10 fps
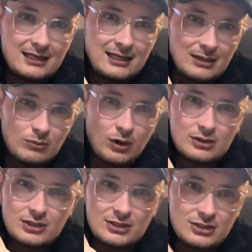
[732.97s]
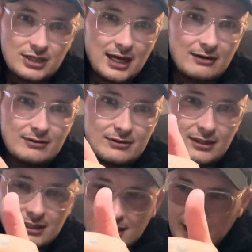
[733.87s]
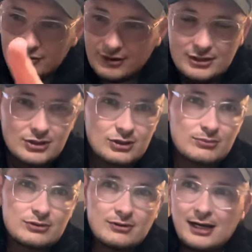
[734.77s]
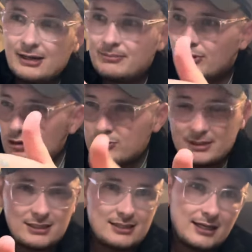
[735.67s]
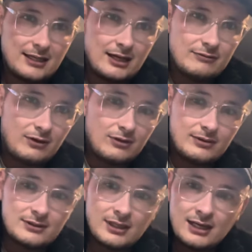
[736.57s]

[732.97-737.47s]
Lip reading: keep watching, share, and get your friends to subscribe. Push me to 10k followers.